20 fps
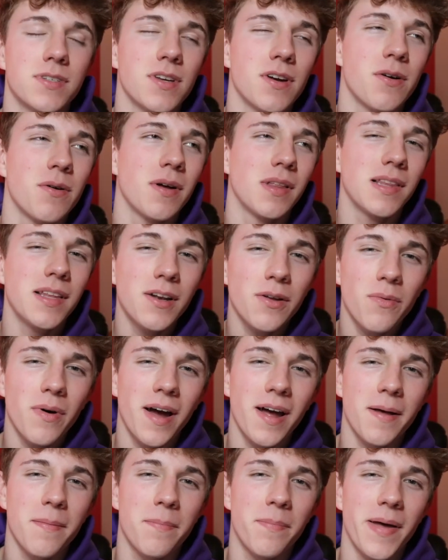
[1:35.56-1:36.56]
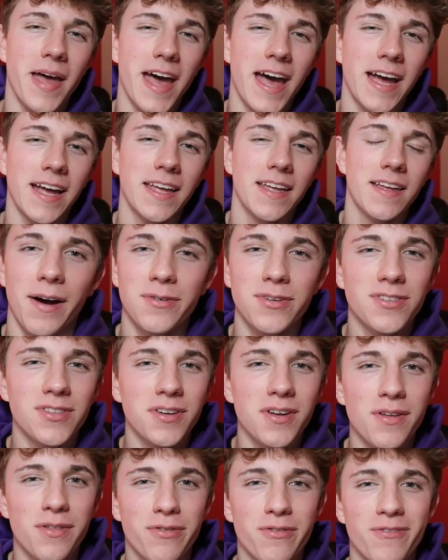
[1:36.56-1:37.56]
So a little while back, I was just
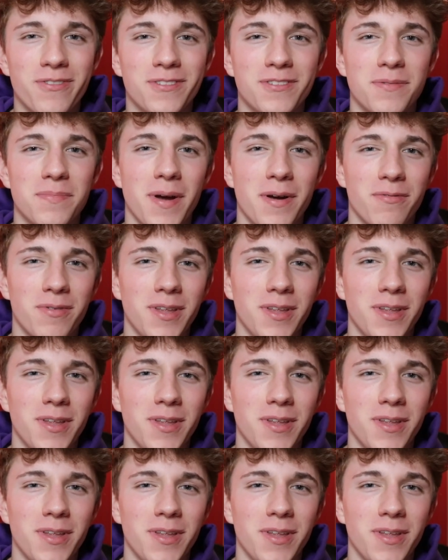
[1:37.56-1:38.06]
looking through some of my